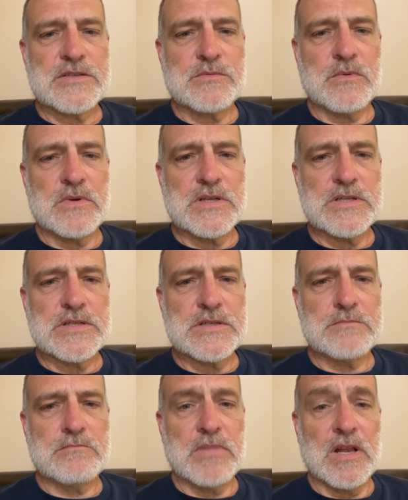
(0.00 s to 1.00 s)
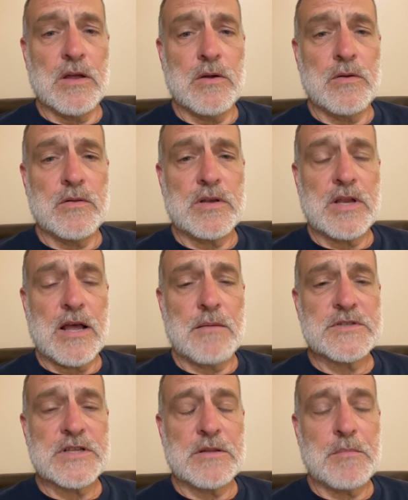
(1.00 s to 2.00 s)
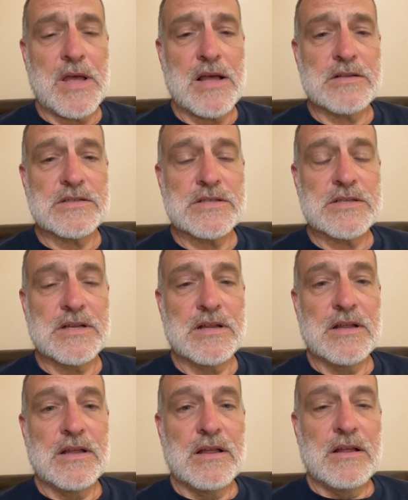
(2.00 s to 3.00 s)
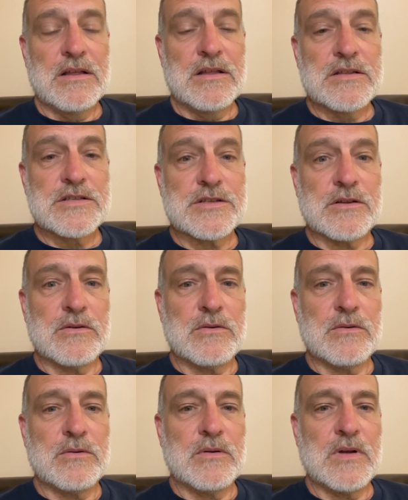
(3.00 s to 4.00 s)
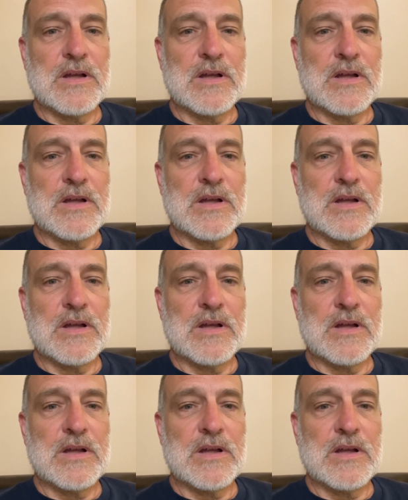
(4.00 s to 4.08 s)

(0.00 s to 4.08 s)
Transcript: was below the tops of the mountains. So,